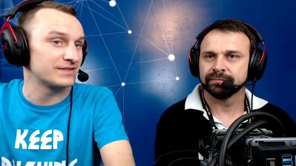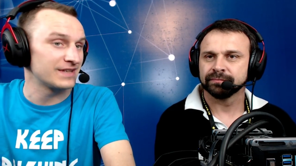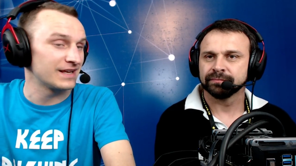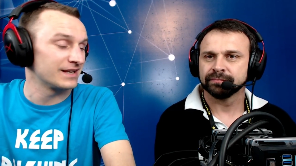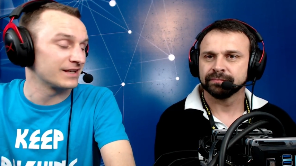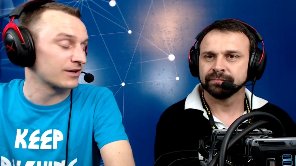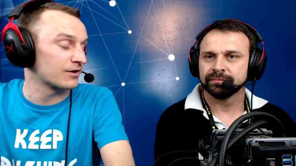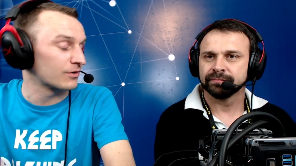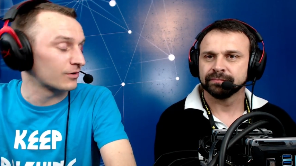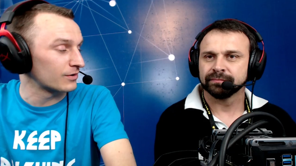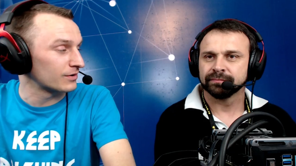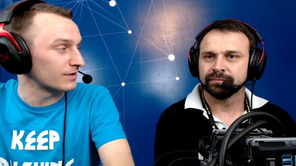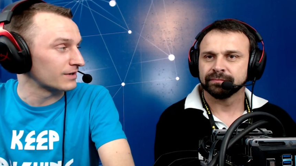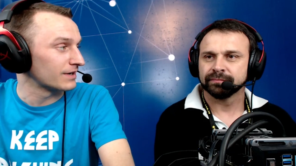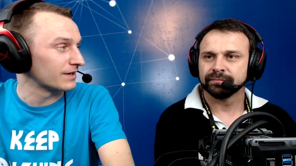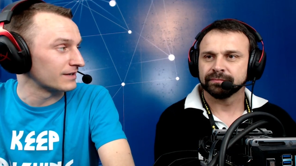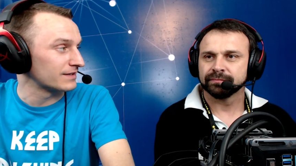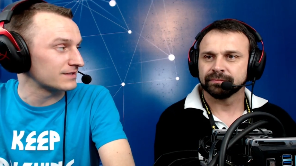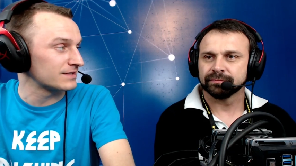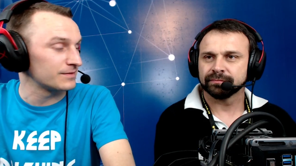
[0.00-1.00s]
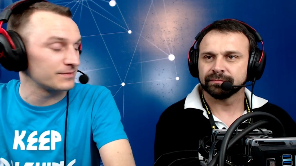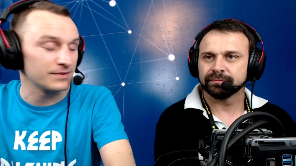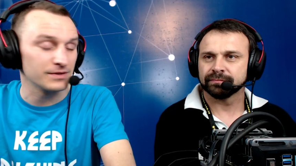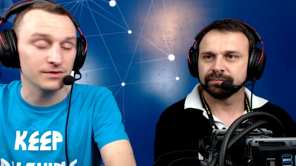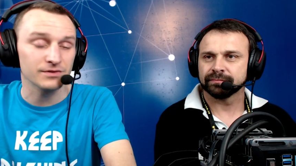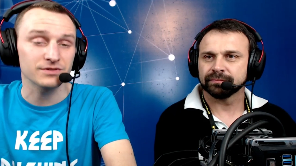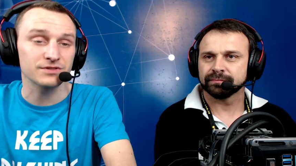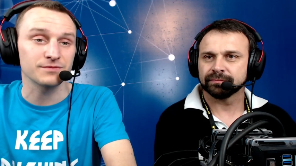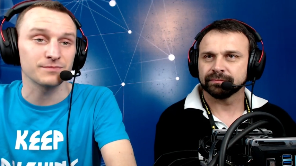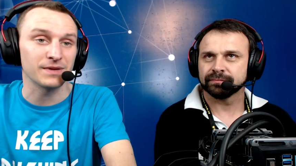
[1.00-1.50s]
Speaker 1: the 10-core uh,
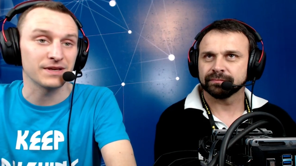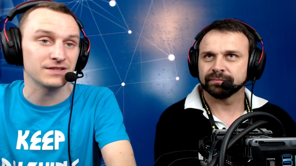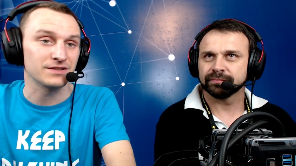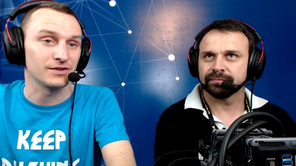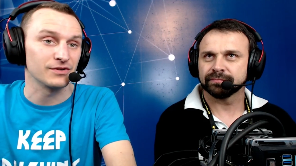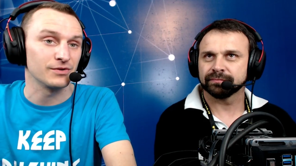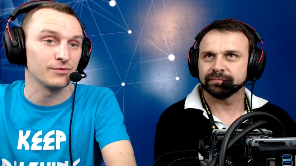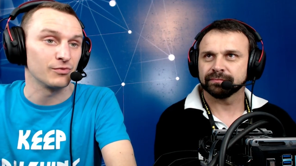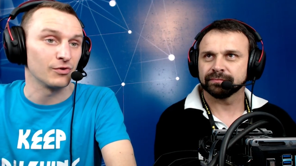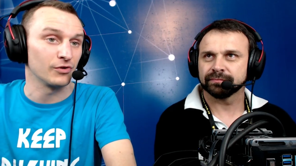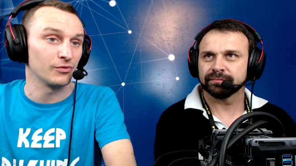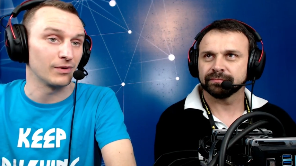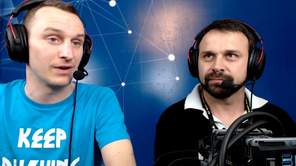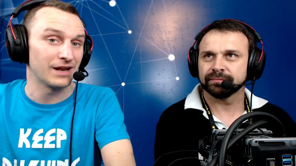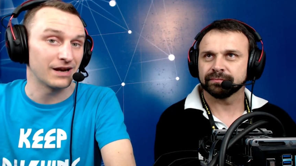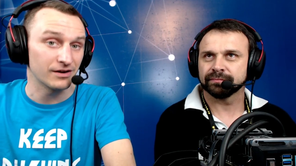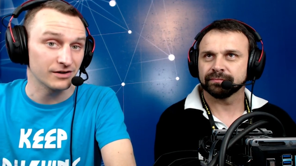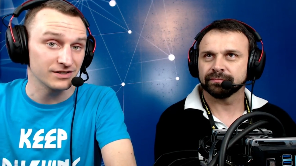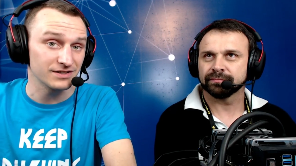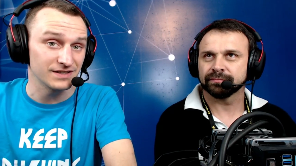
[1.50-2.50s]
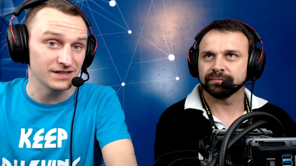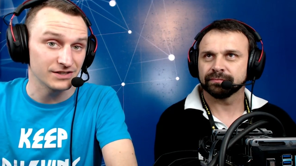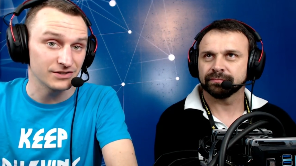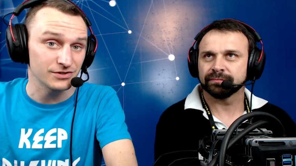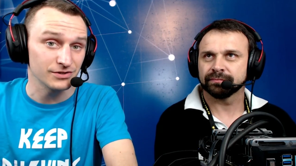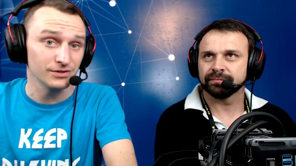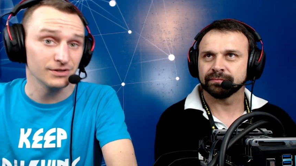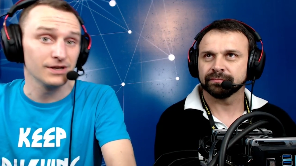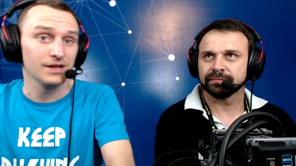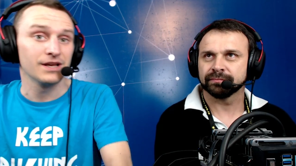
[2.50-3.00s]
CPUs based on the Broadwell
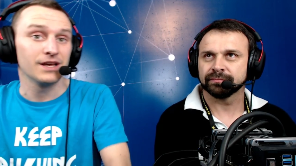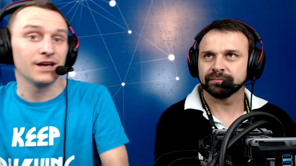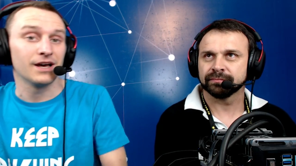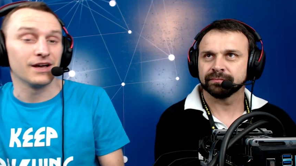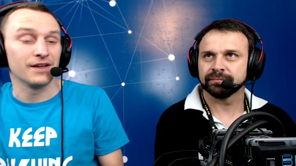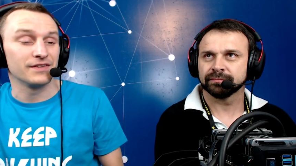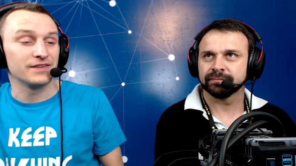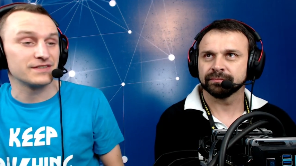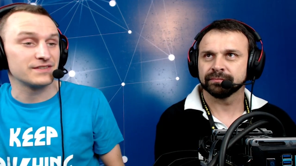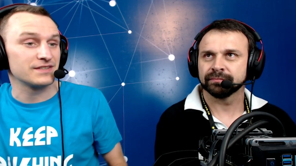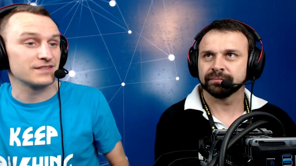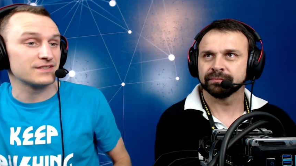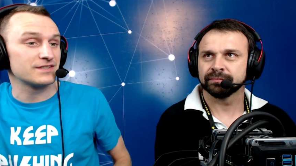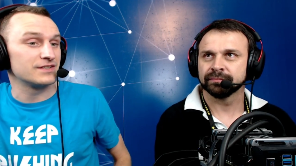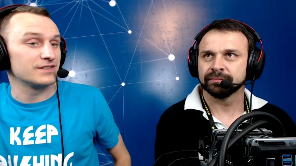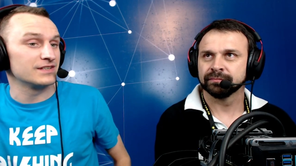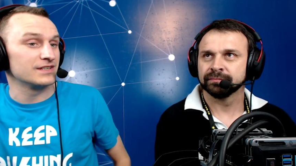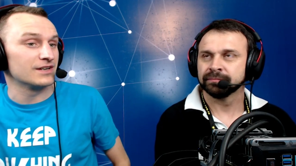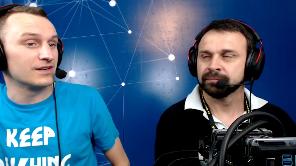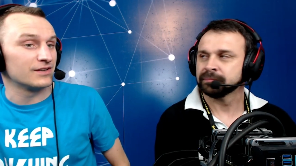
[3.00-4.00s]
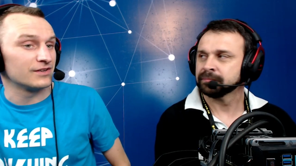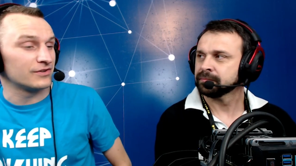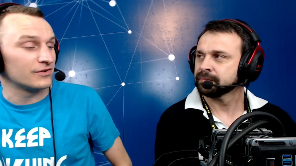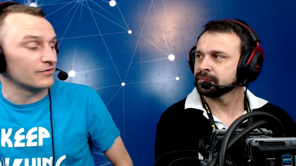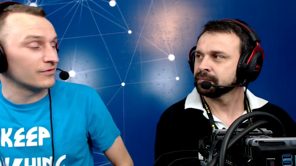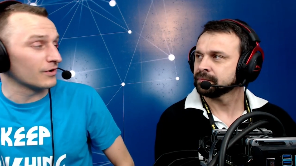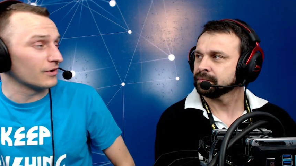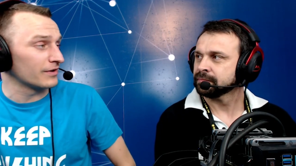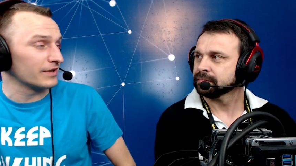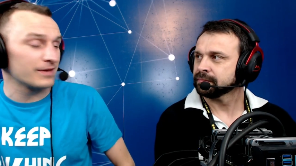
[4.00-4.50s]
architecture. Uh, this is the uh,
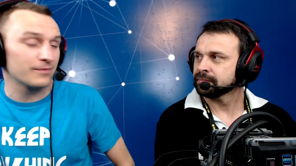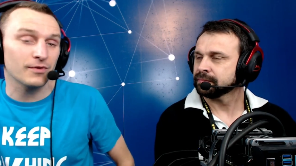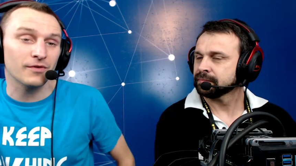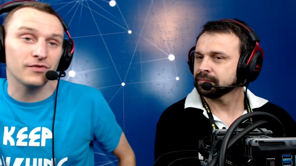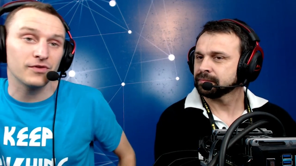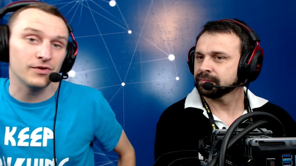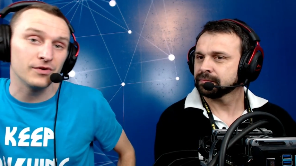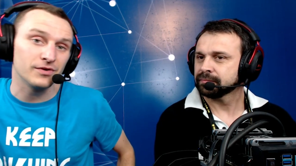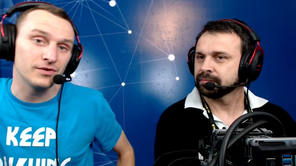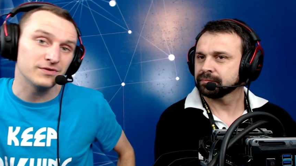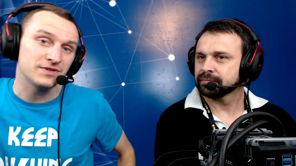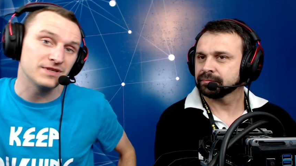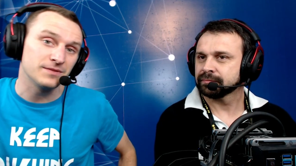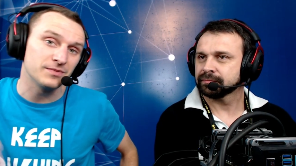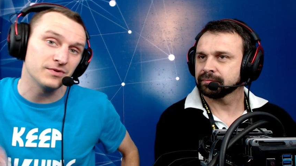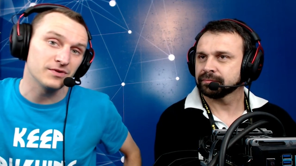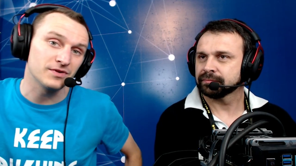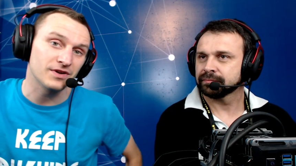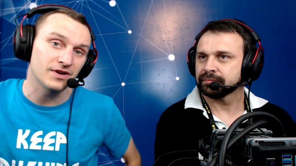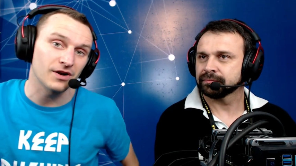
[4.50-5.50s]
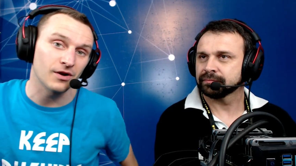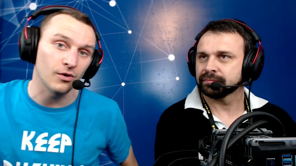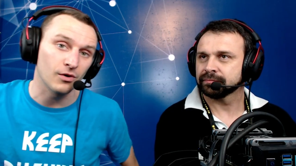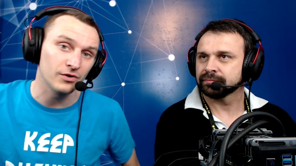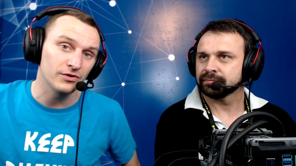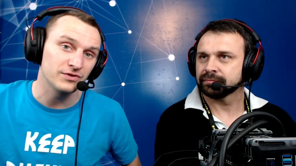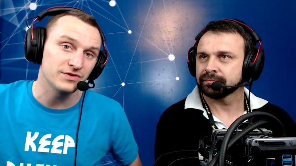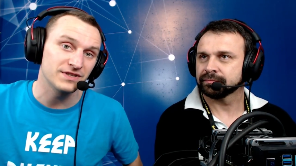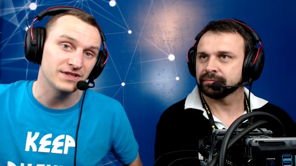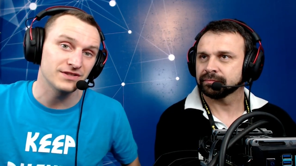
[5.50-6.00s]
the real name of the CPU they're
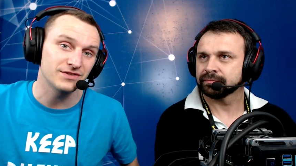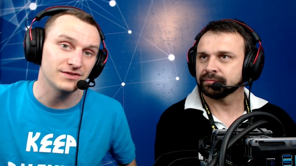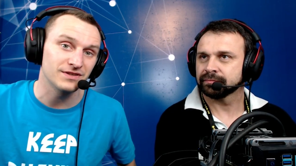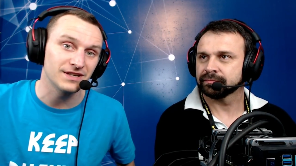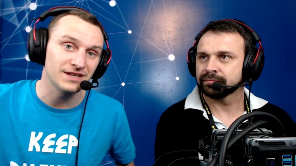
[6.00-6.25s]
all using